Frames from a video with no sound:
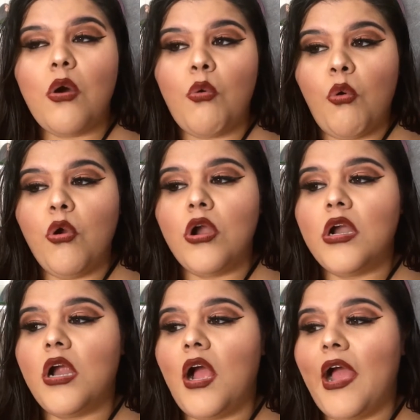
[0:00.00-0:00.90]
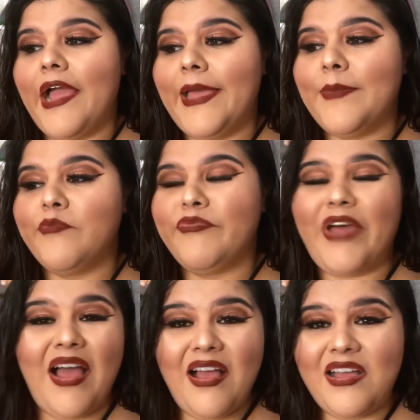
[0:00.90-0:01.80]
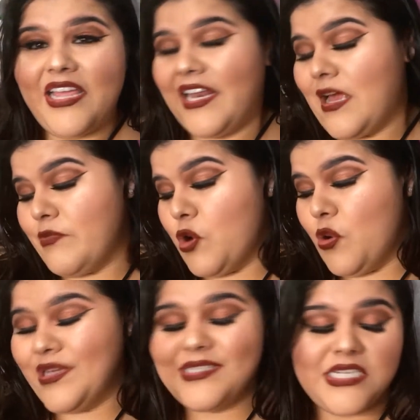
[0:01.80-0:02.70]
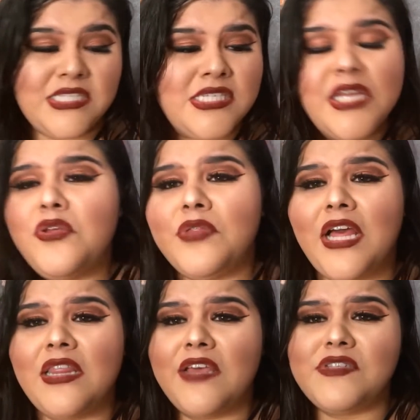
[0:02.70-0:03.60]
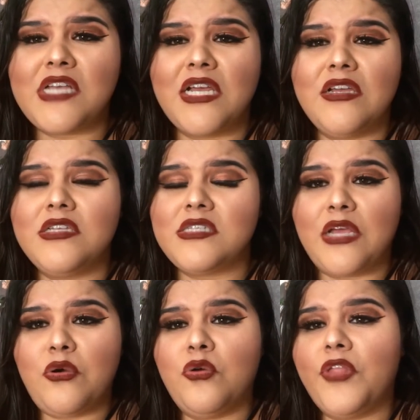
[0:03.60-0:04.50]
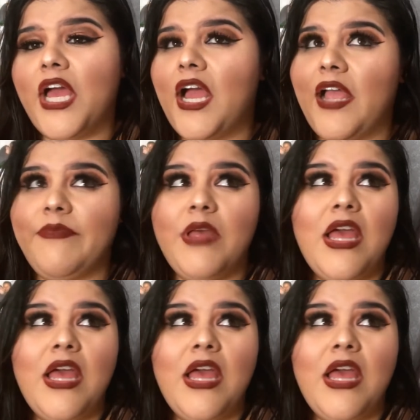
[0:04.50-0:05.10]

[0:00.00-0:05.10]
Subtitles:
or I'm not, and I'm going to continue that life cycle that I'm